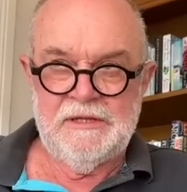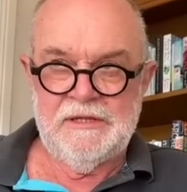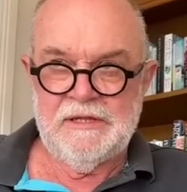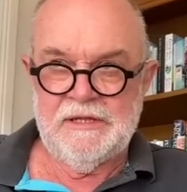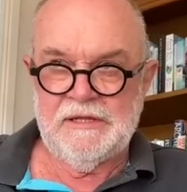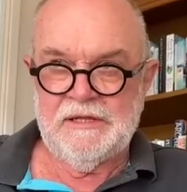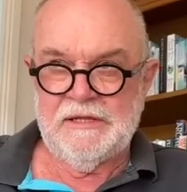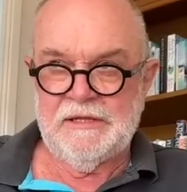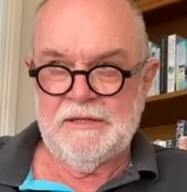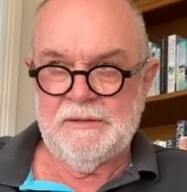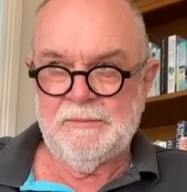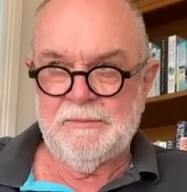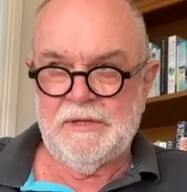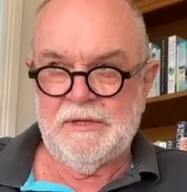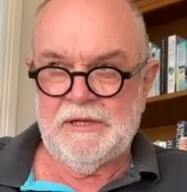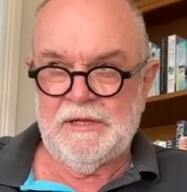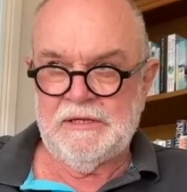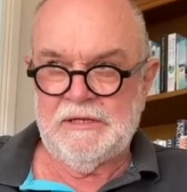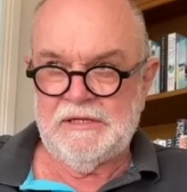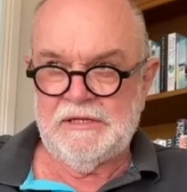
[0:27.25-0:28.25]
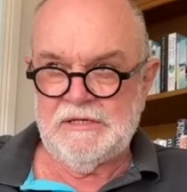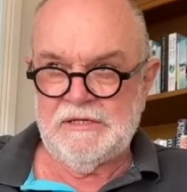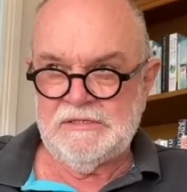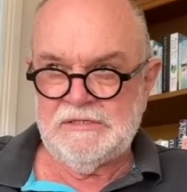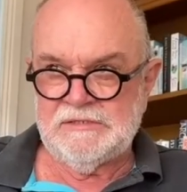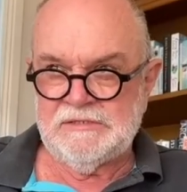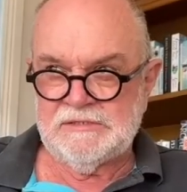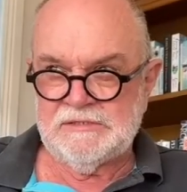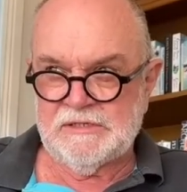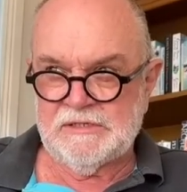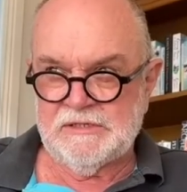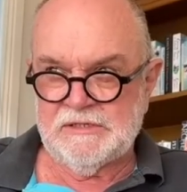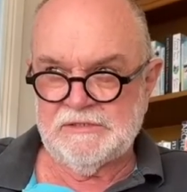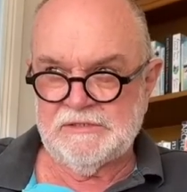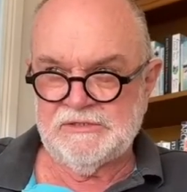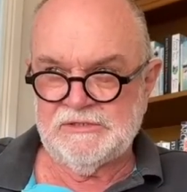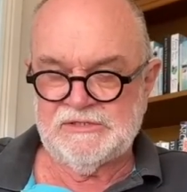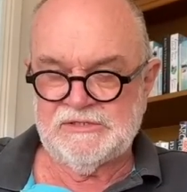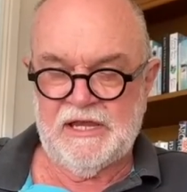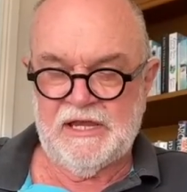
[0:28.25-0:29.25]
And he's
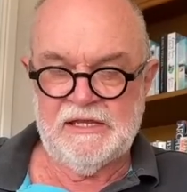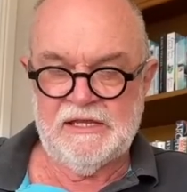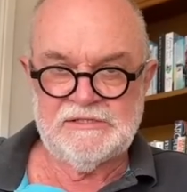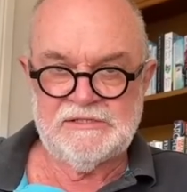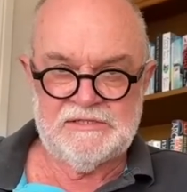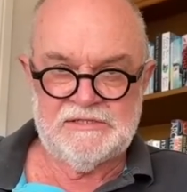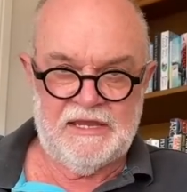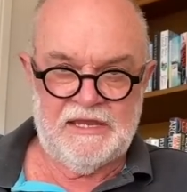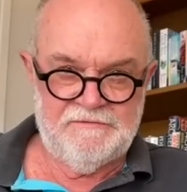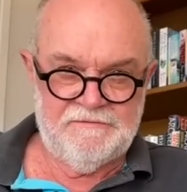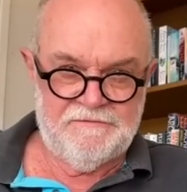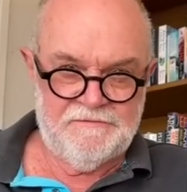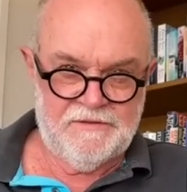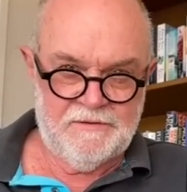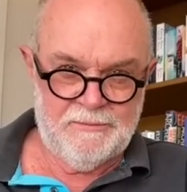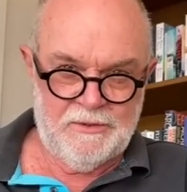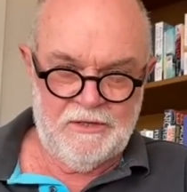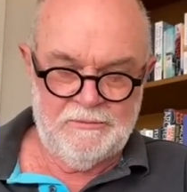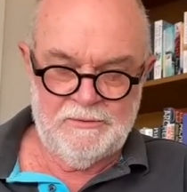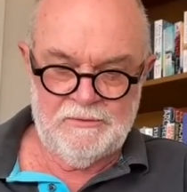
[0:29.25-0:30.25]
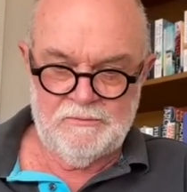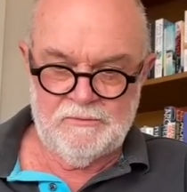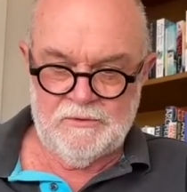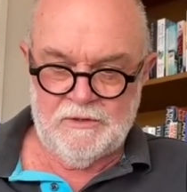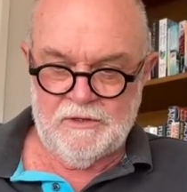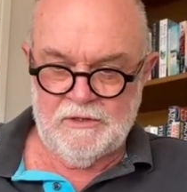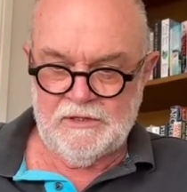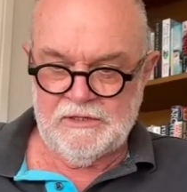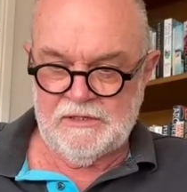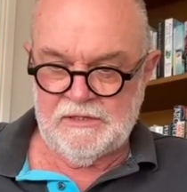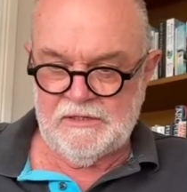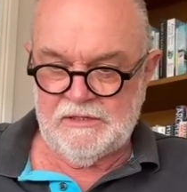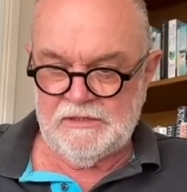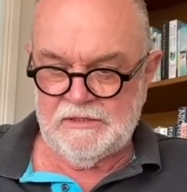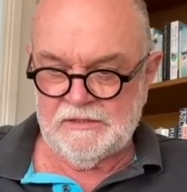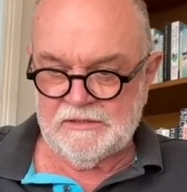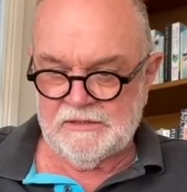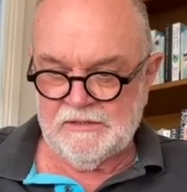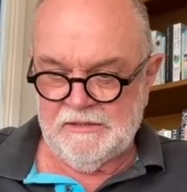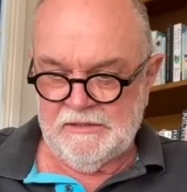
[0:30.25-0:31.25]
just sailing safe for the moment while he